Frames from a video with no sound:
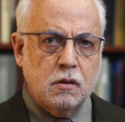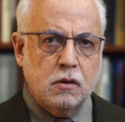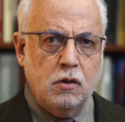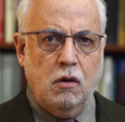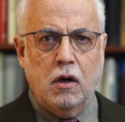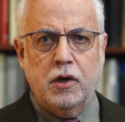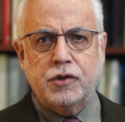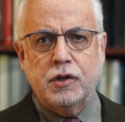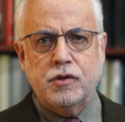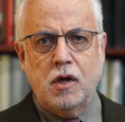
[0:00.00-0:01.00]

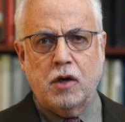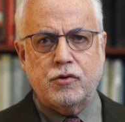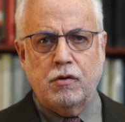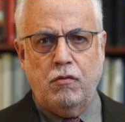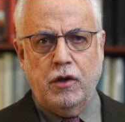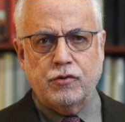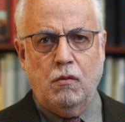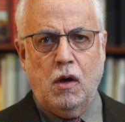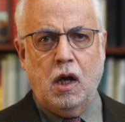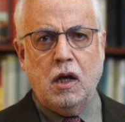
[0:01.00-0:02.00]
yours is not to reason
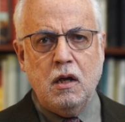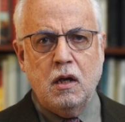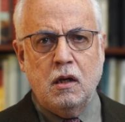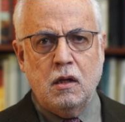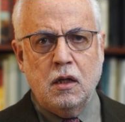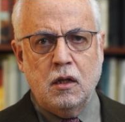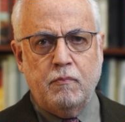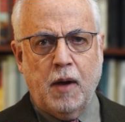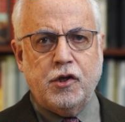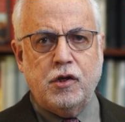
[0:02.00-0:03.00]
why,
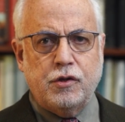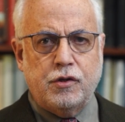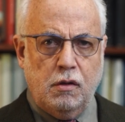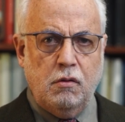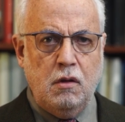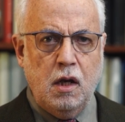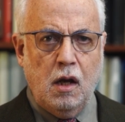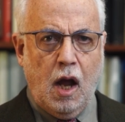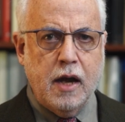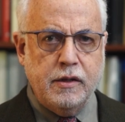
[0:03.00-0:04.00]
but to do
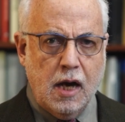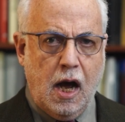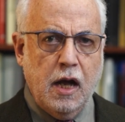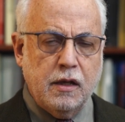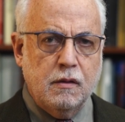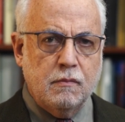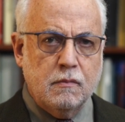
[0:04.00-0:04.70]
and die.